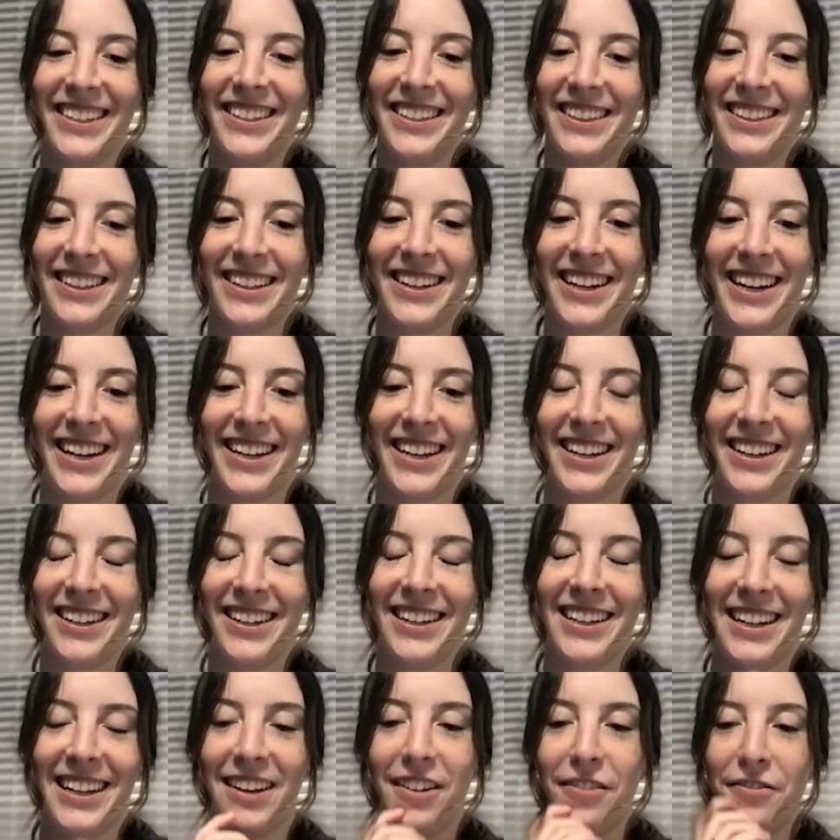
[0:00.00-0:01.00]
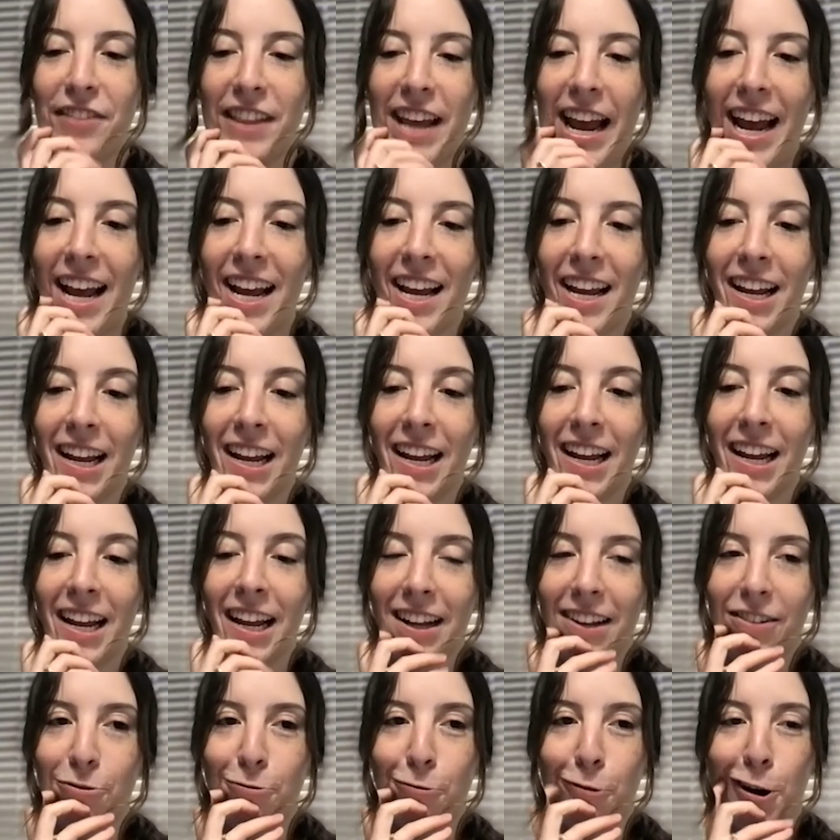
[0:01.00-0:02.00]
Like, if they
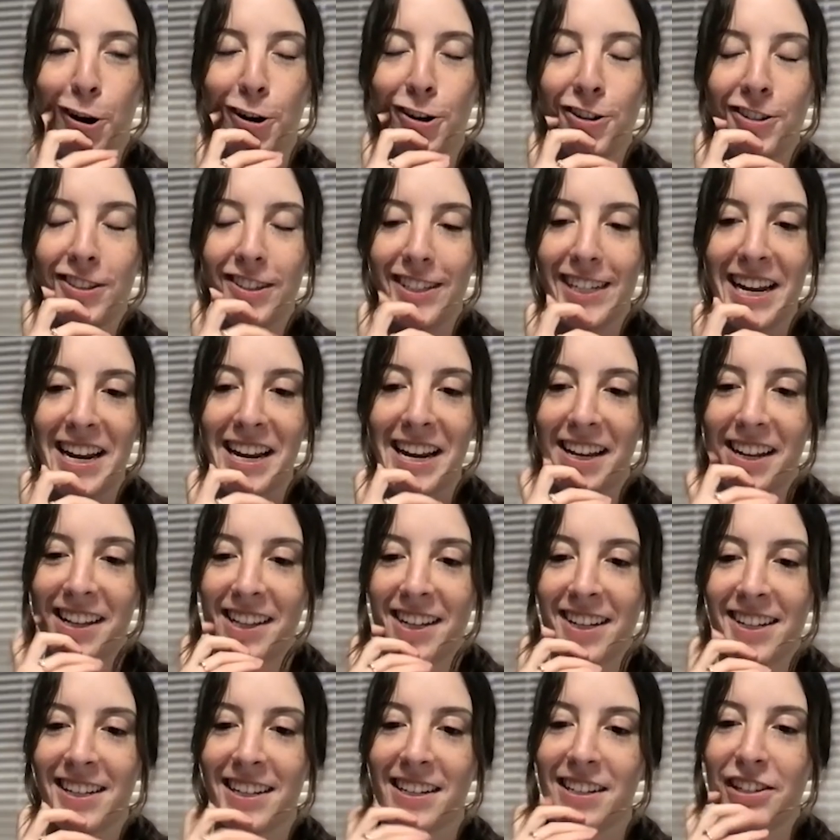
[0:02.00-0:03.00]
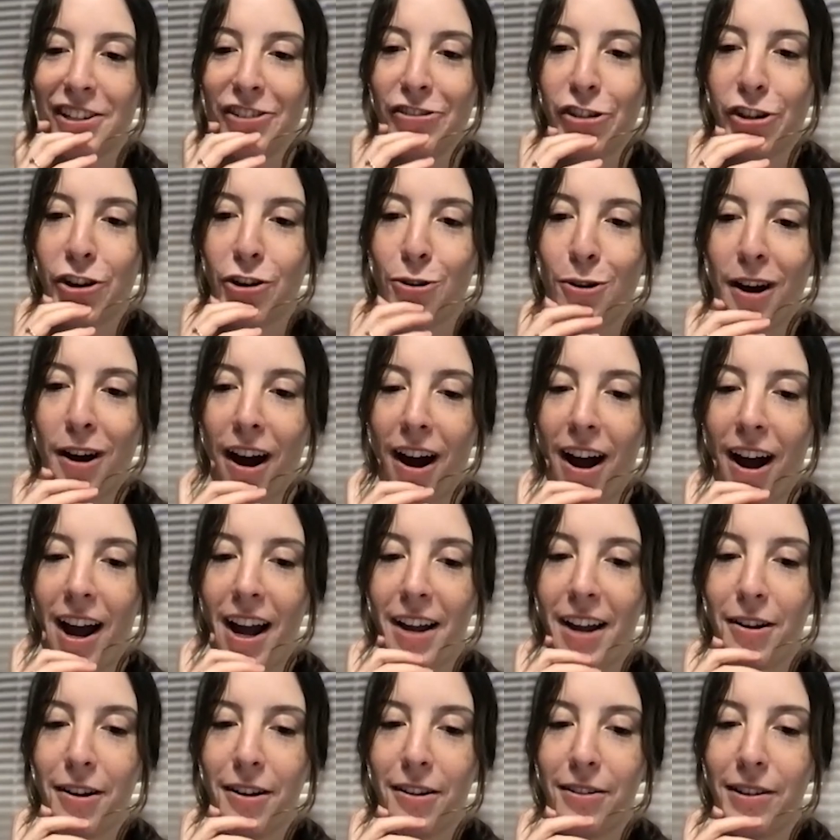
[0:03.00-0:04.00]
weren't taking this as a joke,
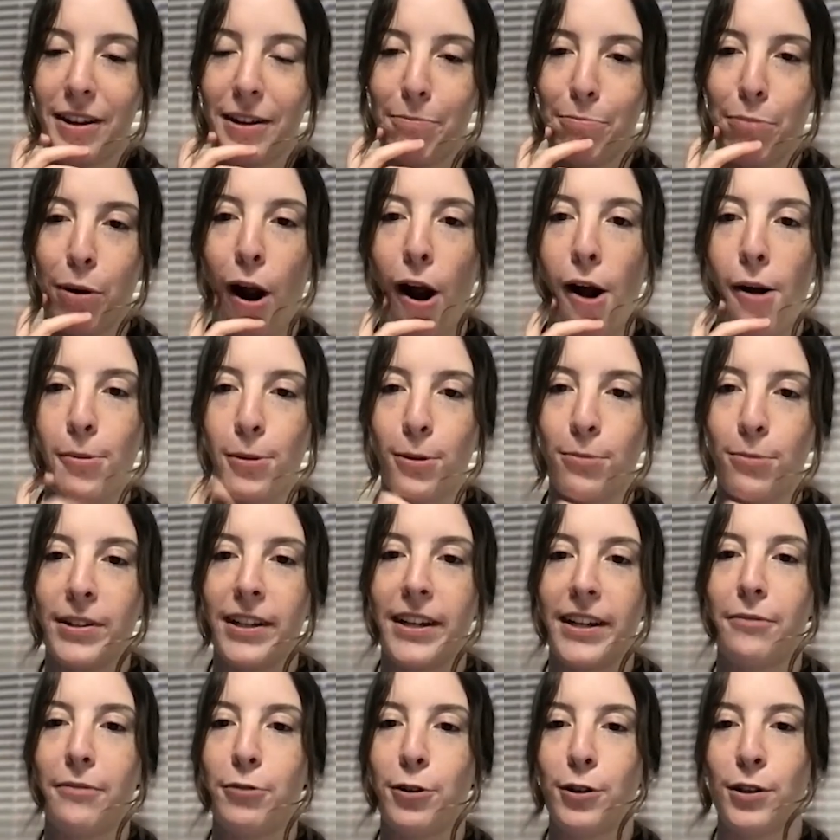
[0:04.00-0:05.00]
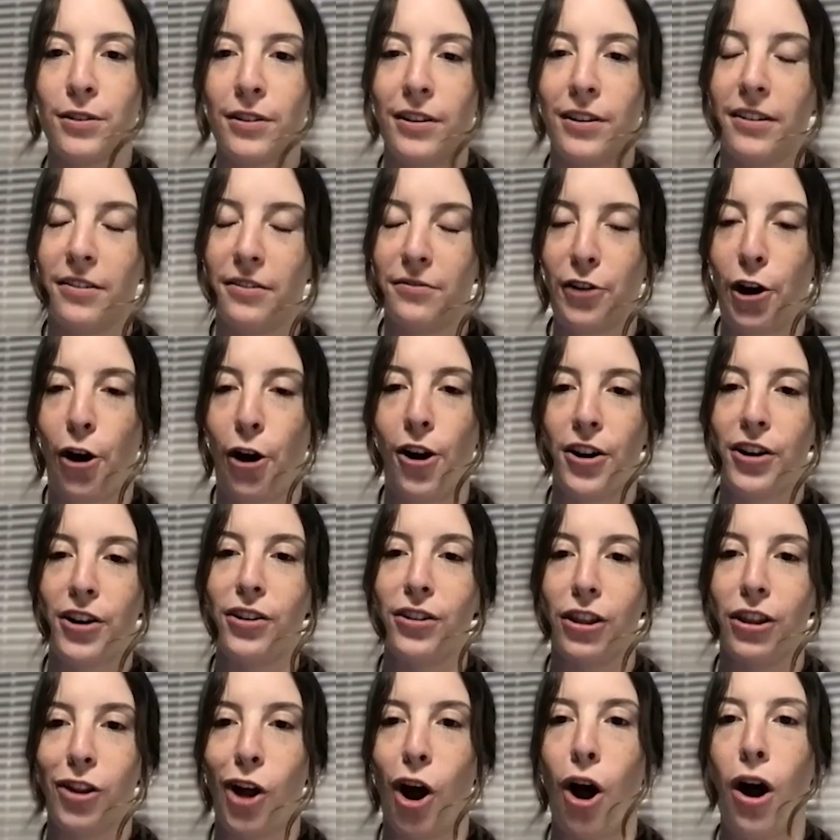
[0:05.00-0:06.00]
it probably would have gone a
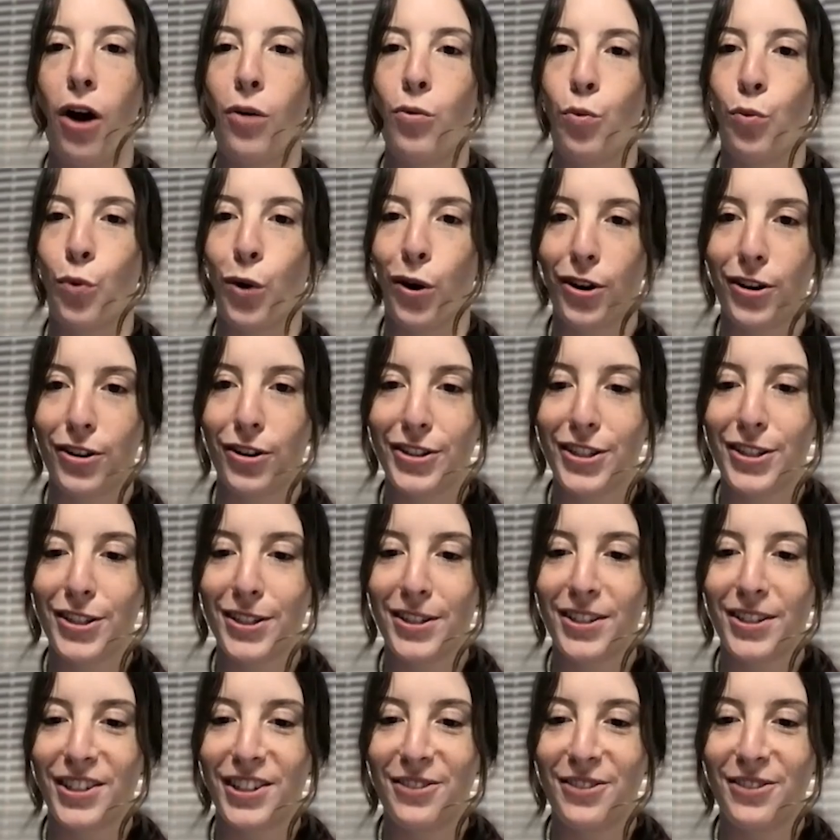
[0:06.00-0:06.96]
lot worse.